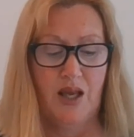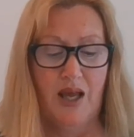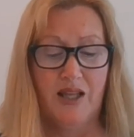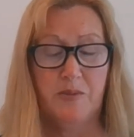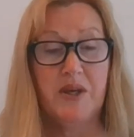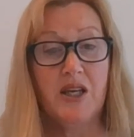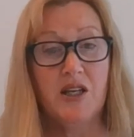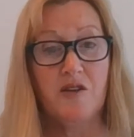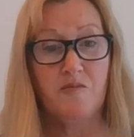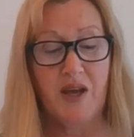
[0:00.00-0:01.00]
At the
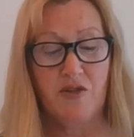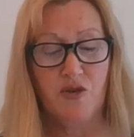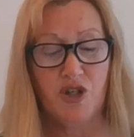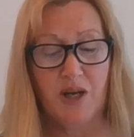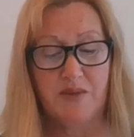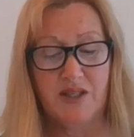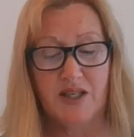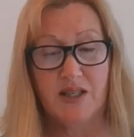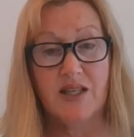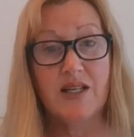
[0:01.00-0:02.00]
beginning of Matthew chapter
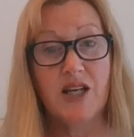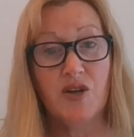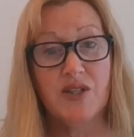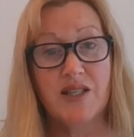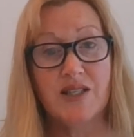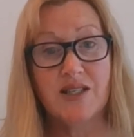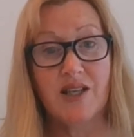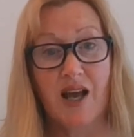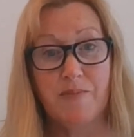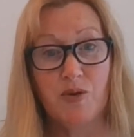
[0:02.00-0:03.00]
6, he tells his
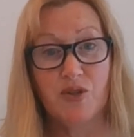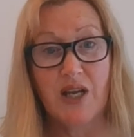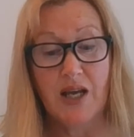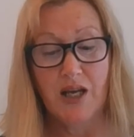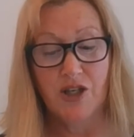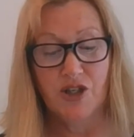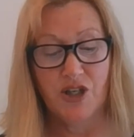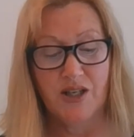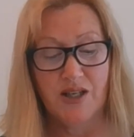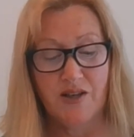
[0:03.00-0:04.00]
disciples to
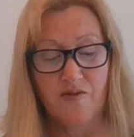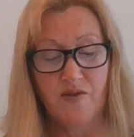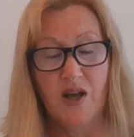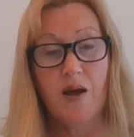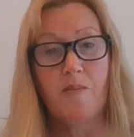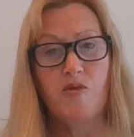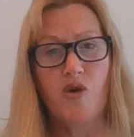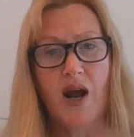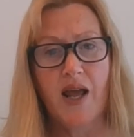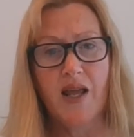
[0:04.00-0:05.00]
give,
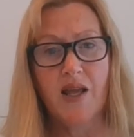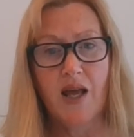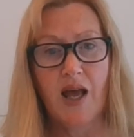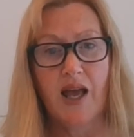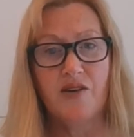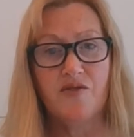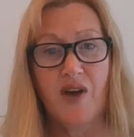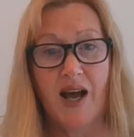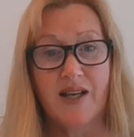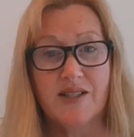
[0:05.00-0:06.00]
pray and
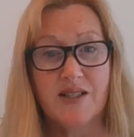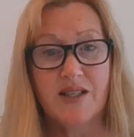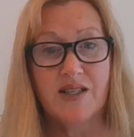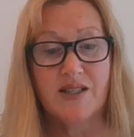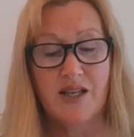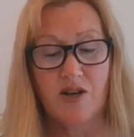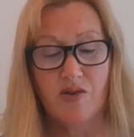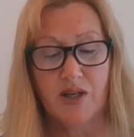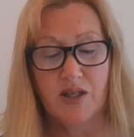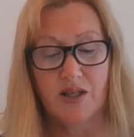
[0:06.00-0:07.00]
fast in
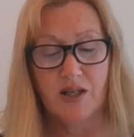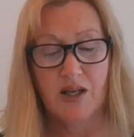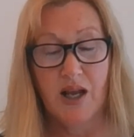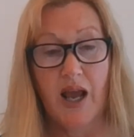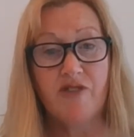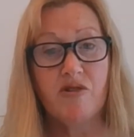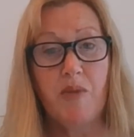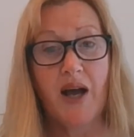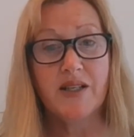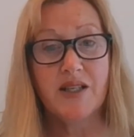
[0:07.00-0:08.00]
secret, and
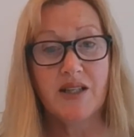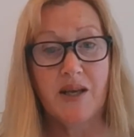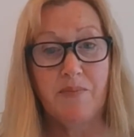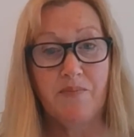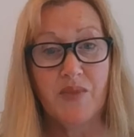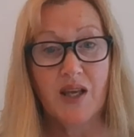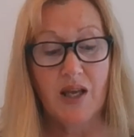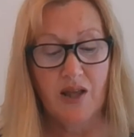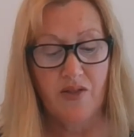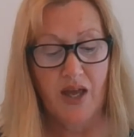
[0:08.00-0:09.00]
reminding them
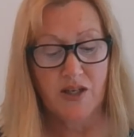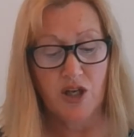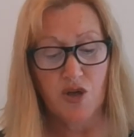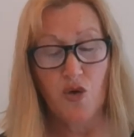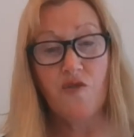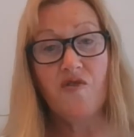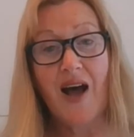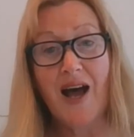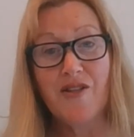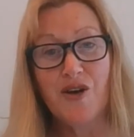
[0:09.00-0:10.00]
that your
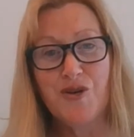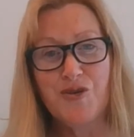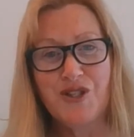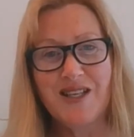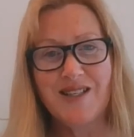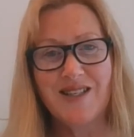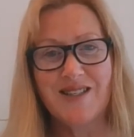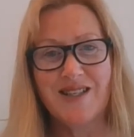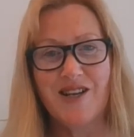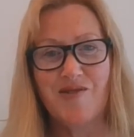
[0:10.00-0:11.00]
Father who sees in
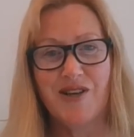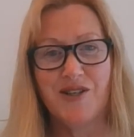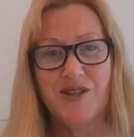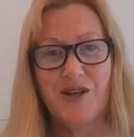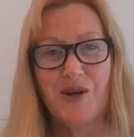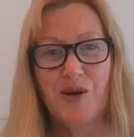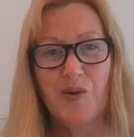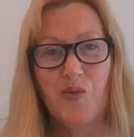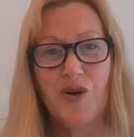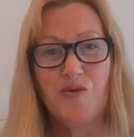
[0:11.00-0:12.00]
secret
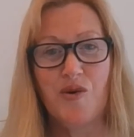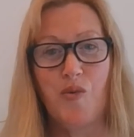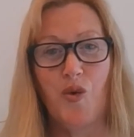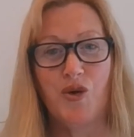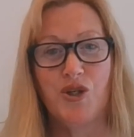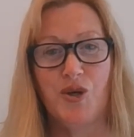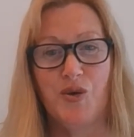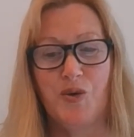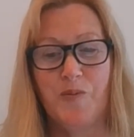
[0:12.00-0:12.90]
will reward you.